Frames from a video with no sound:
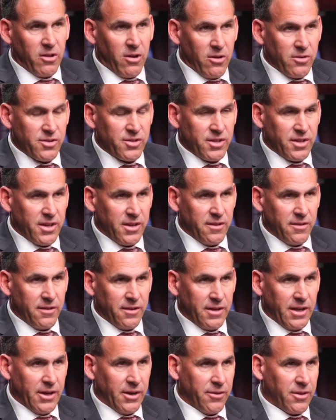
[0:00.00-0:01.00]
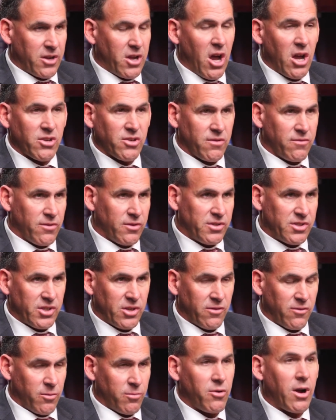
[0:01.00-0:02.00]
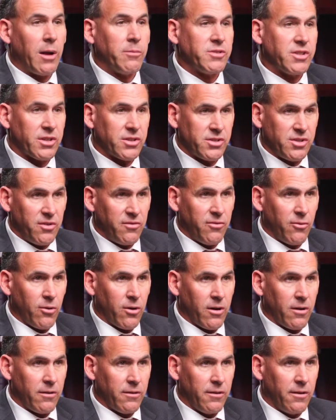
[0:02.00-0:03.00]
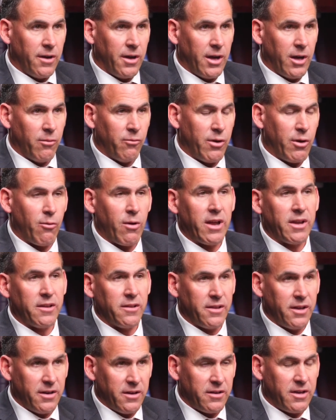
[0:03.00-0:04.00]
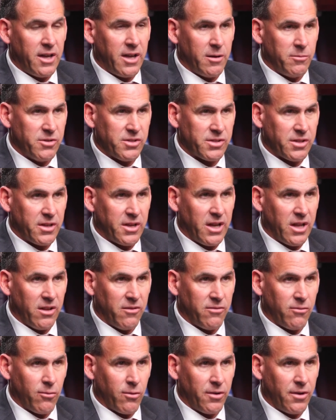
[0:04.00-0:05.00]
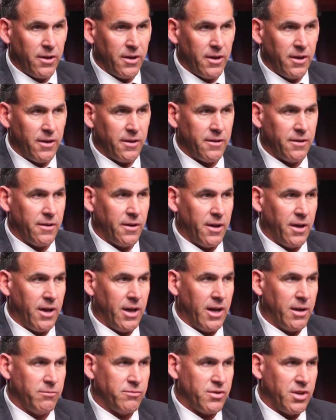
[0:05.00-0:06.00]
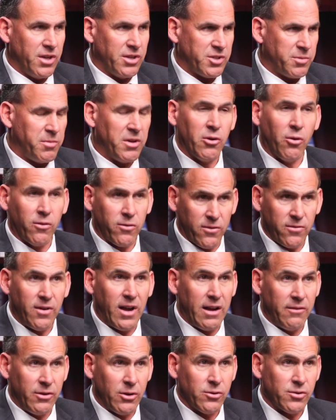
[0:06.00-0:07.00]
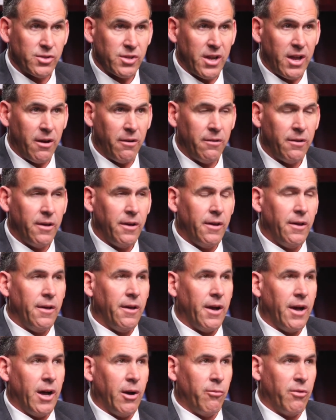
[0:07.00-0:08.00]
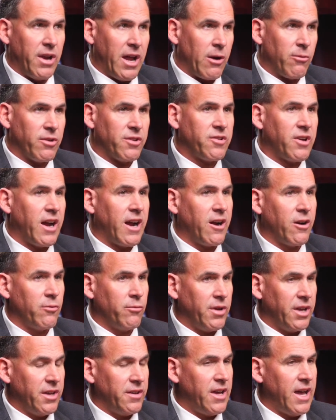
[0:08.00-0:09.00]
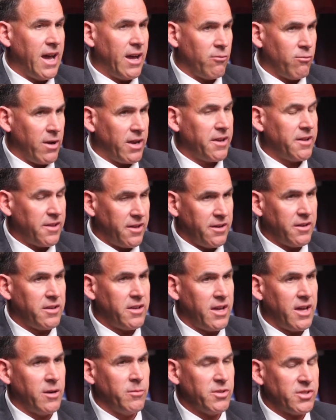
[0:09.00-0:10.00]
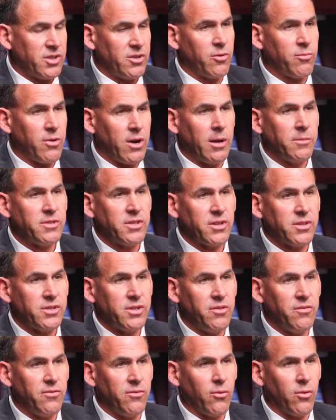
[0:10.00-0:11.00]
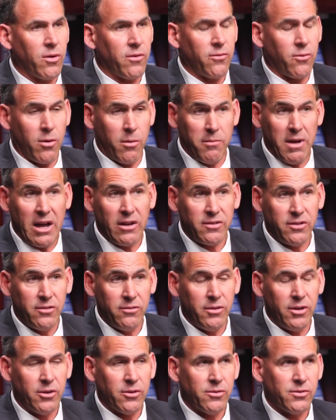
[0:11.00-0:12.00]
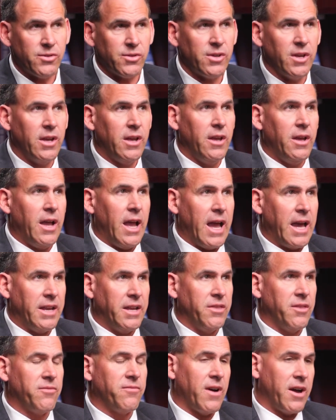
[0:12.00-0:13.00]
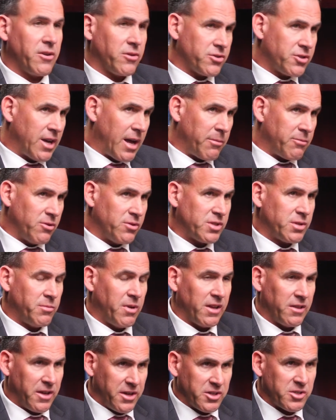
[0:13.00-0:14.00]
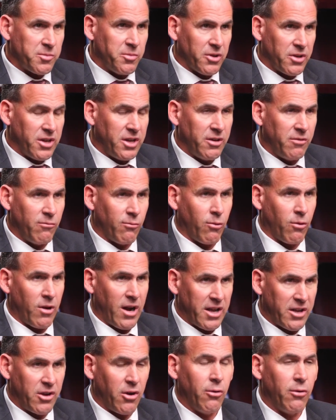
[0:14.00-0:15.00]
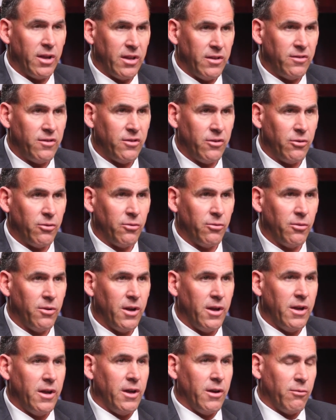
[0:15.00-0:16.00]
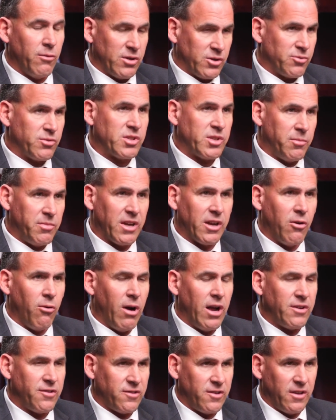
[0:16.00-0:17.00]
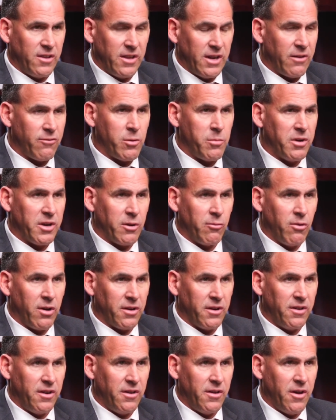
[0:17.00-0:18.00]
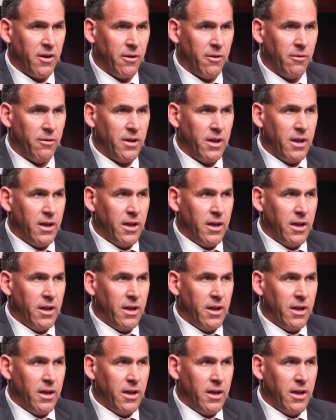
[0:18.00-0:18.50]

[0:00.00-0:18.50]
largely, you know, the controversy over Prop sixty-four. Um, we regulated cannabis in California. Um, it's been over five years now. Um, when I retired, we had had regulated cannabis under Prop sixty-four for about two years. And in the final chapters of my latest book, Hidden War, I go into, which was the big question that everybody wanted to know,